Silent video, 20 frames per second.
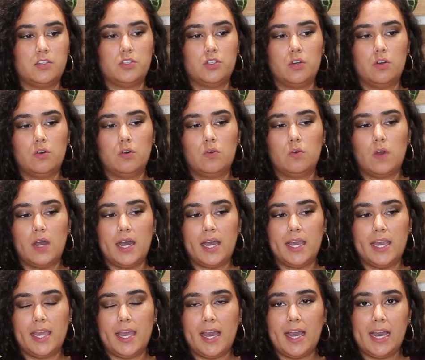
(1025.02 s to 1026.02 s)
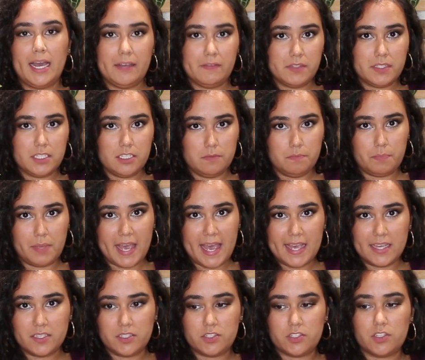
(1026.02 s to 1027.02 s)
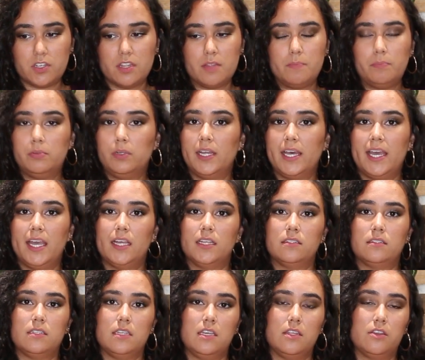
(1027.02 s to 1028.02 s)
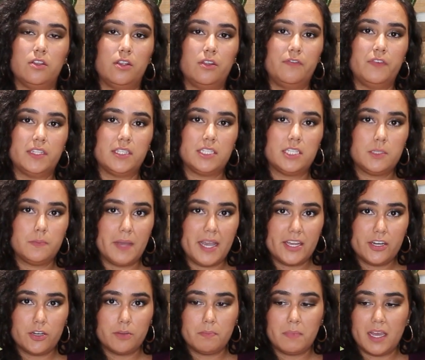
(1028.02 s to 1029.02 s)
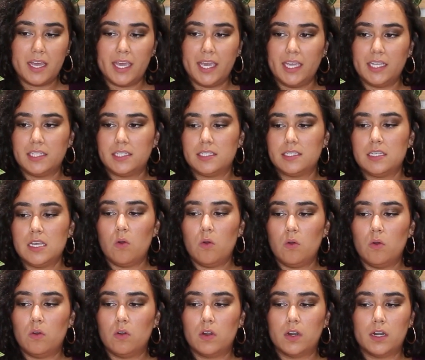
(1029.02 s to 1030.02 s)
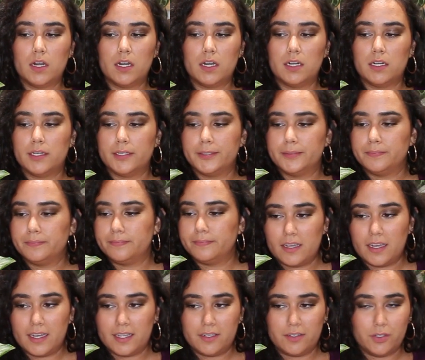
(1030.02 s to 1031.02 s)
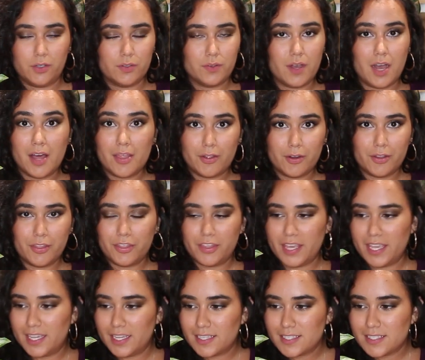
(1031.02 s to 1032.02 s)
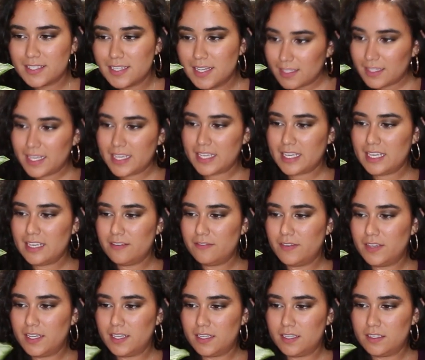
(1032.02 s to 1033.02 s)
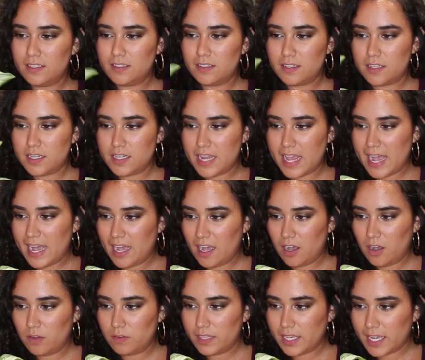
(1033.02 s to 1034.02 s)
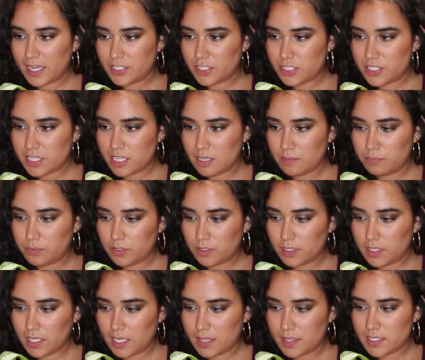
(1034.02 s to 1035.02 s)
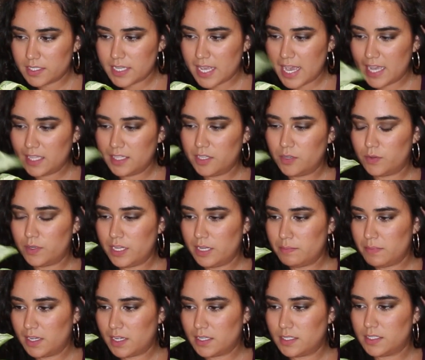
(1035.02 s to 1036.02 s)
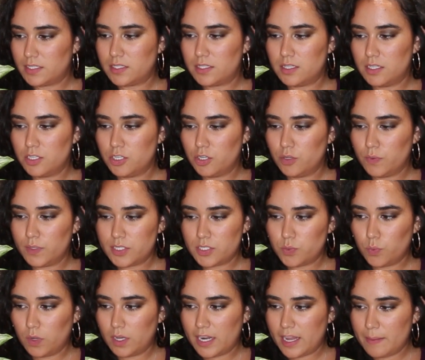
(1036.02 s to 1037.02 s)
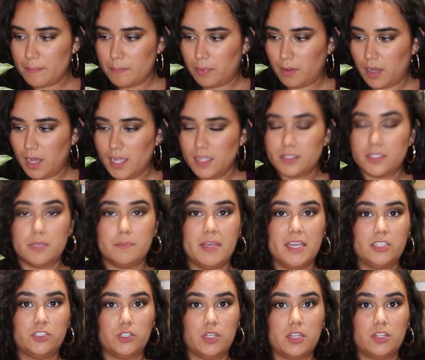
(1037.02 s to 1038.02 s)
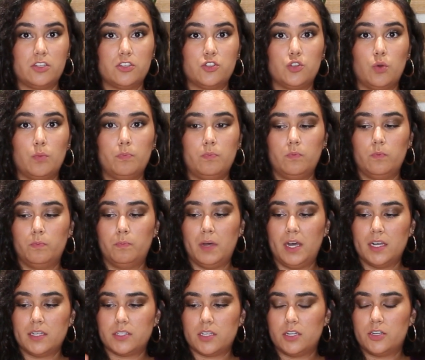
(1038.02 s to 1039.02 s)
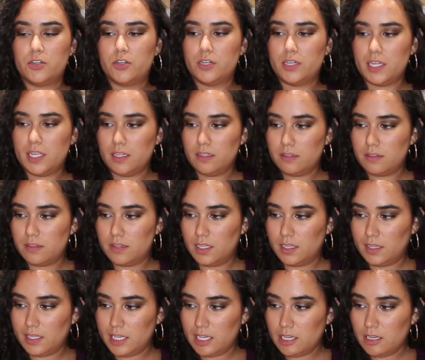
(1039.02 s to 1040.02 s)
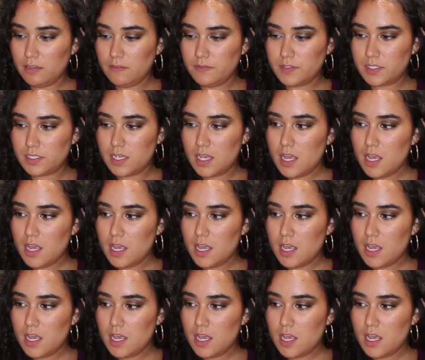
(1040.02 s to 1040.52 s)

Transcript: So I have seen pests on the plants, either if it's spider mites or I don't know, other things. Like even now, like I just keep looking at this Aglaonema because it's the newest one I bought to make sure that there's no bugs underneath the leaves.